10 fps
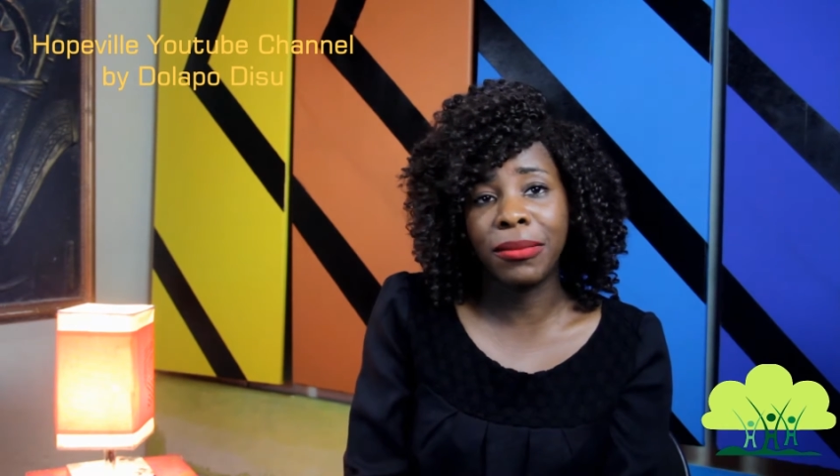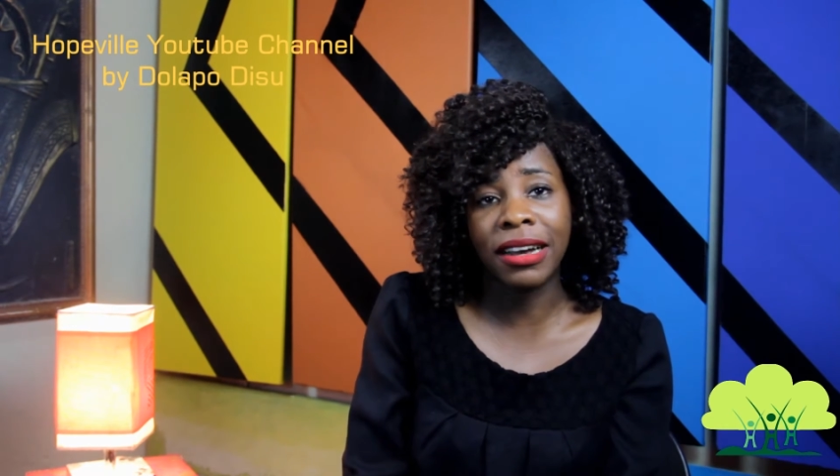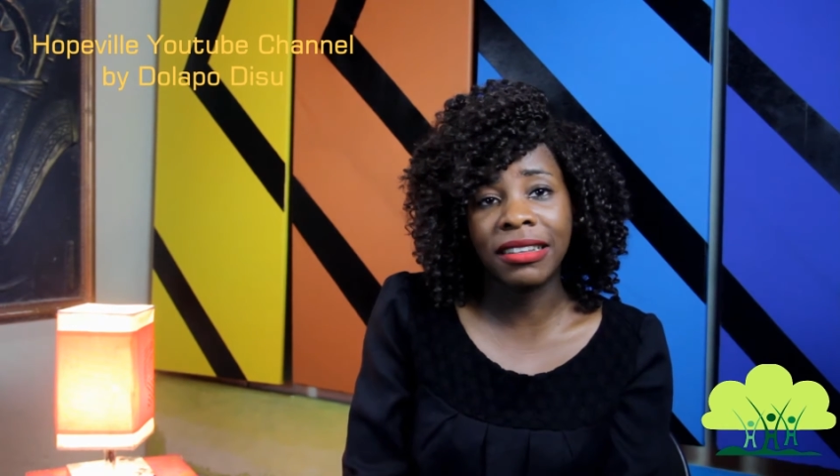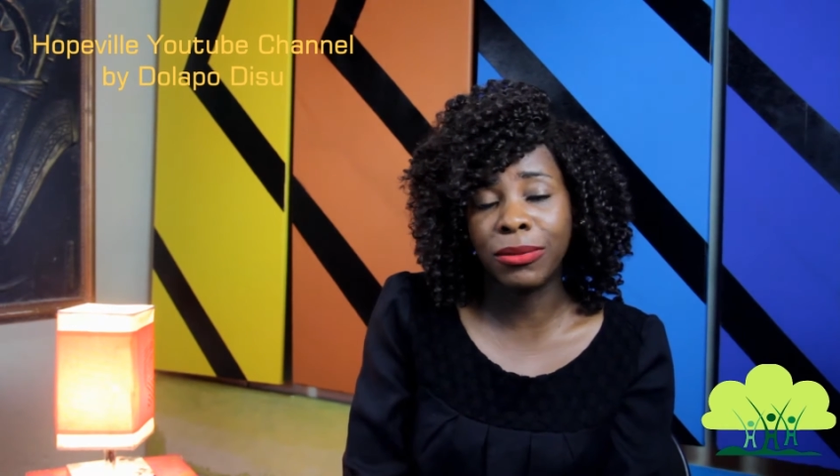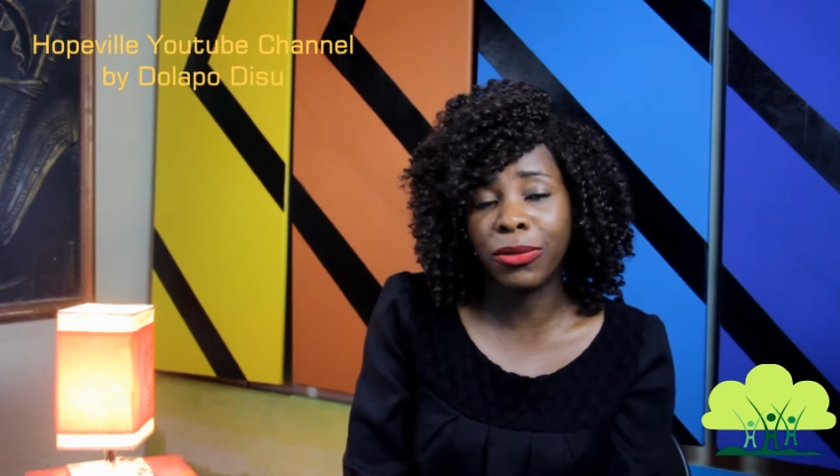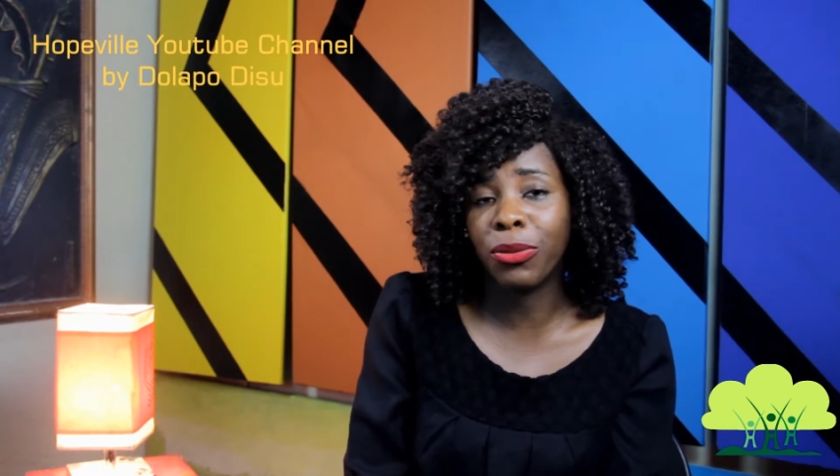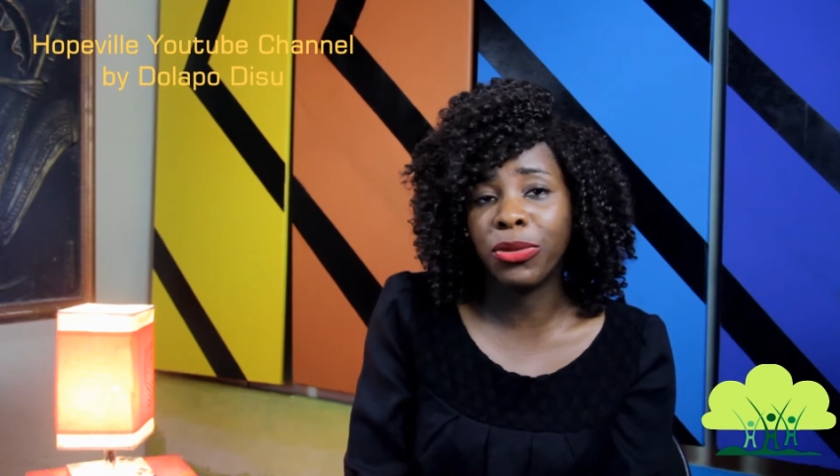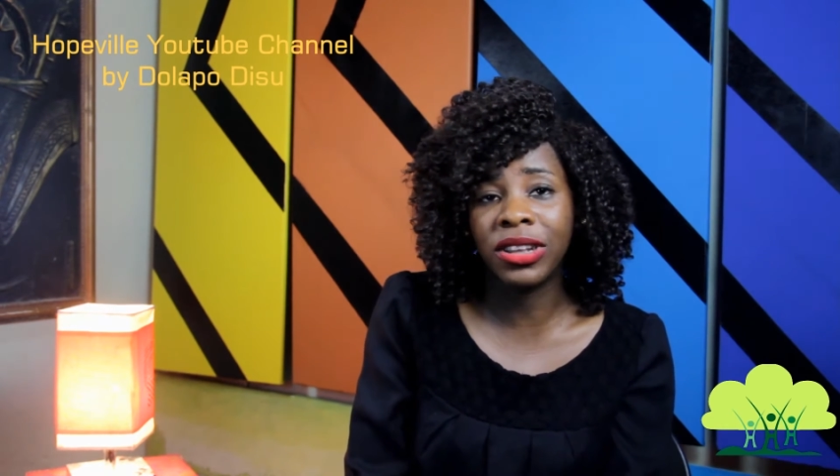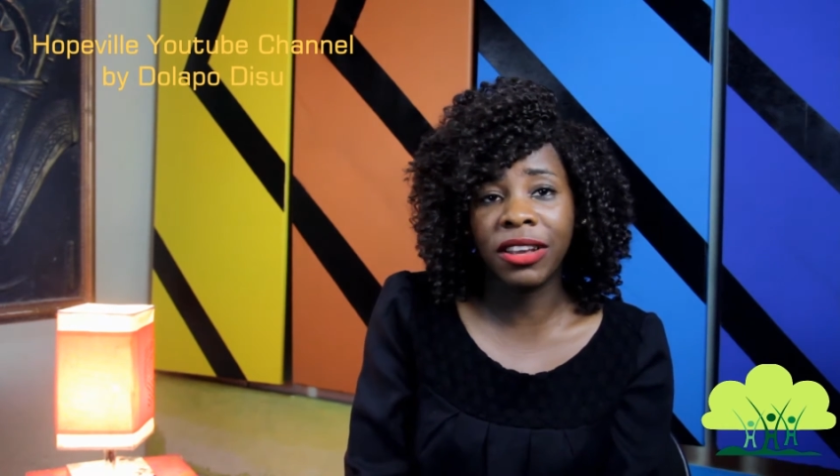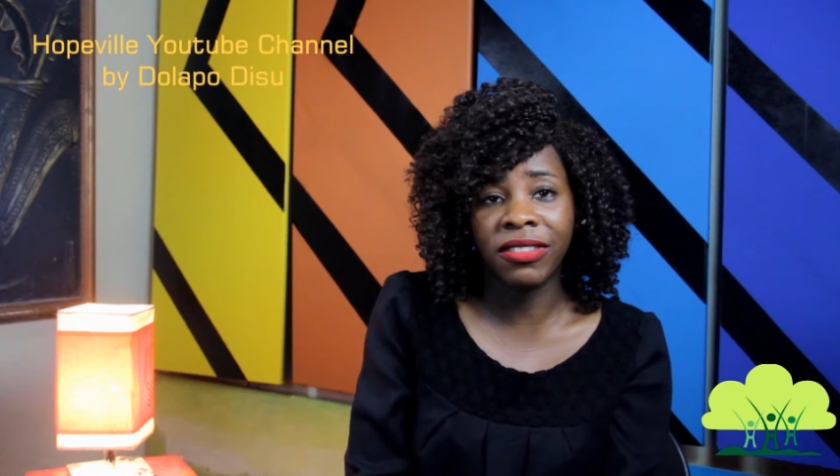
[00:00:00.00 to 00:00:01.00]
maximum.
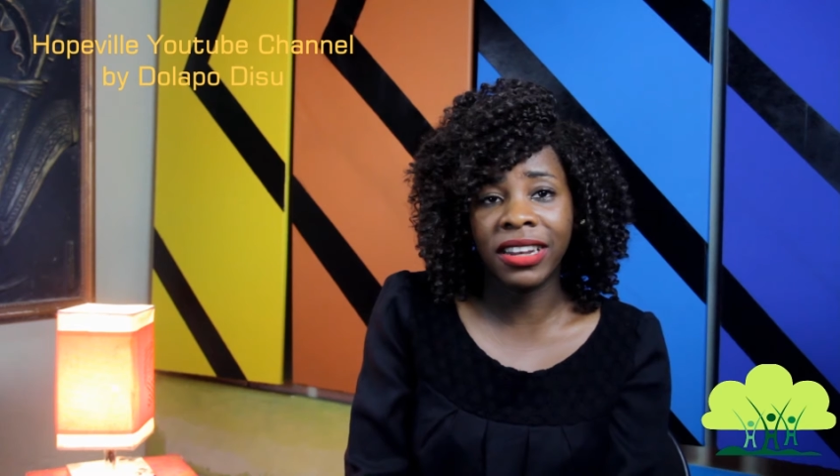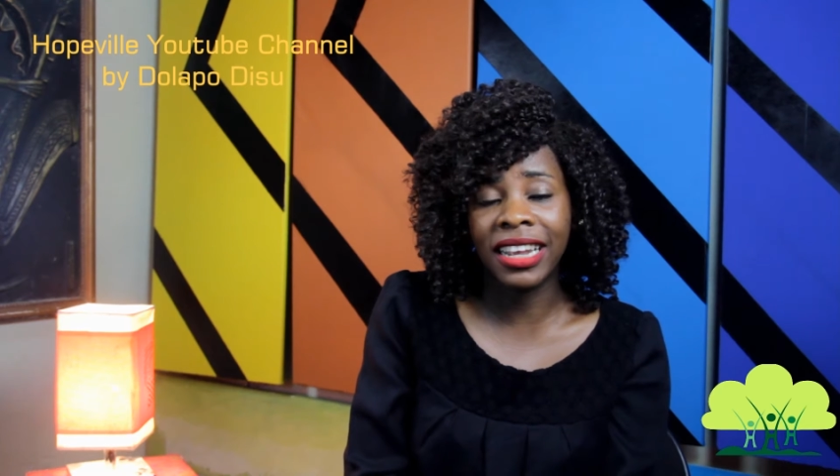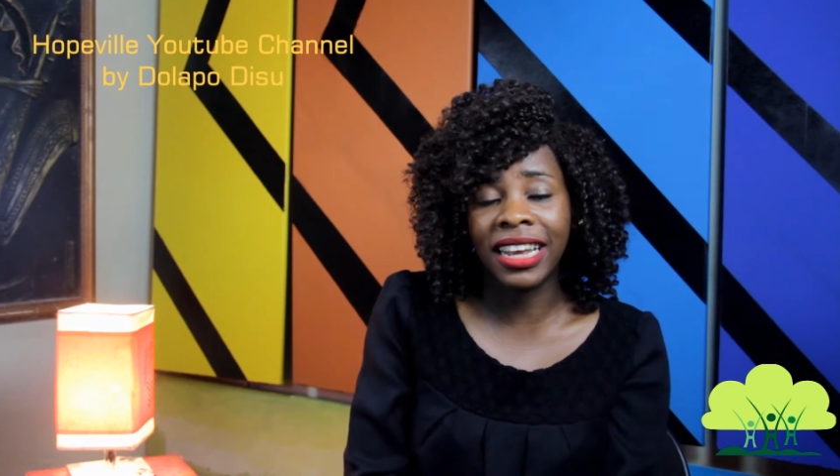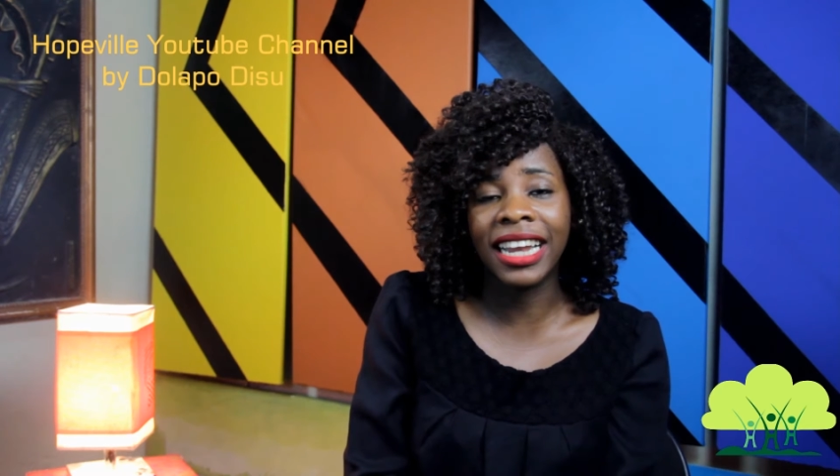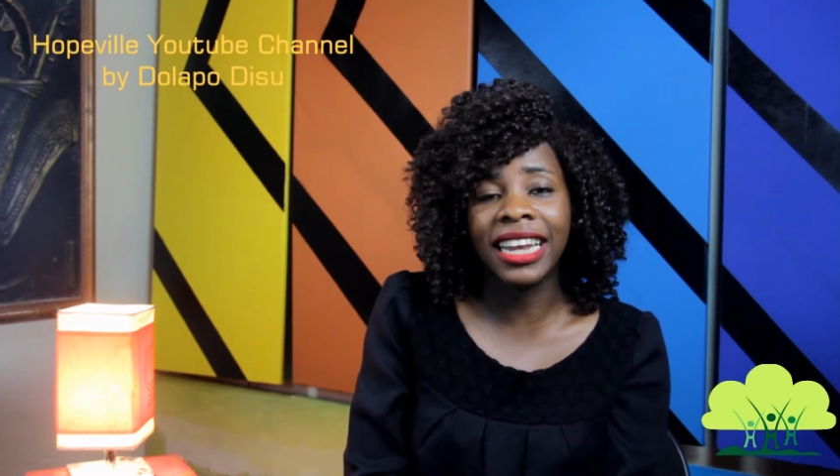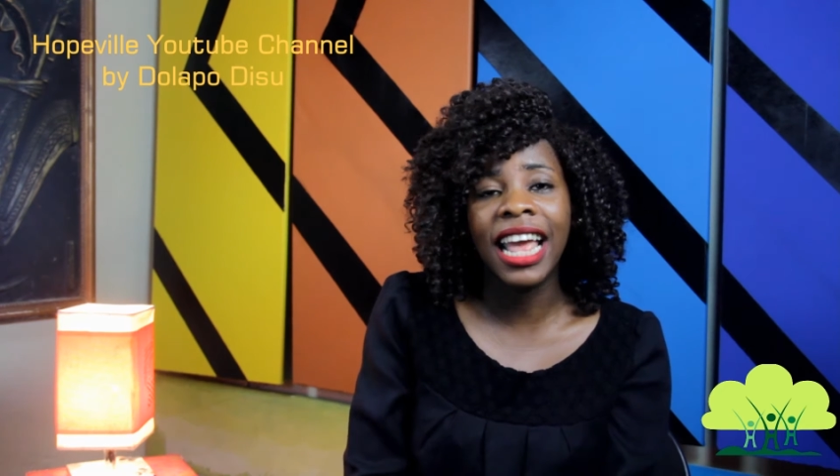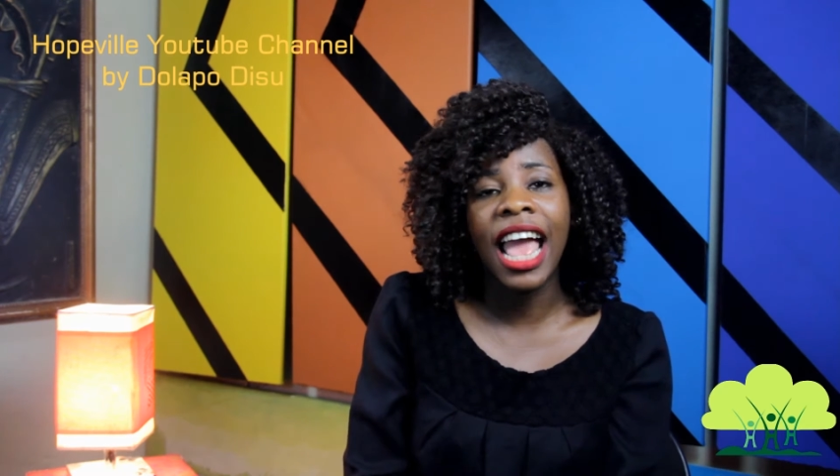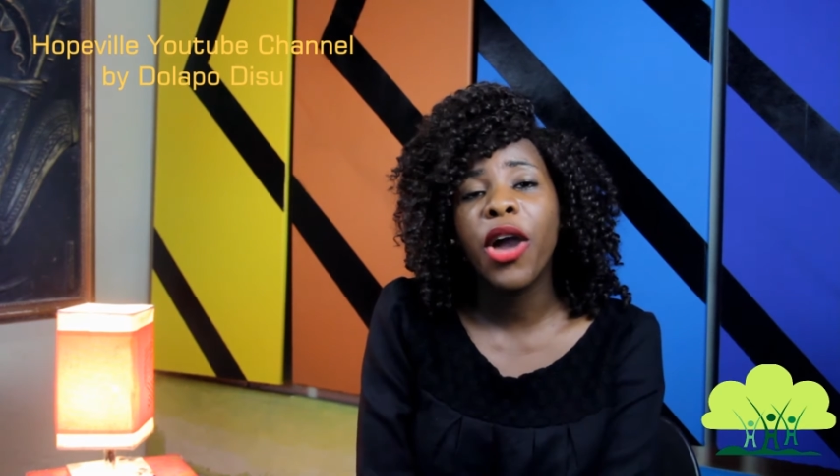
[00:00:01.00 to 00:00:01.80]
You definitely can.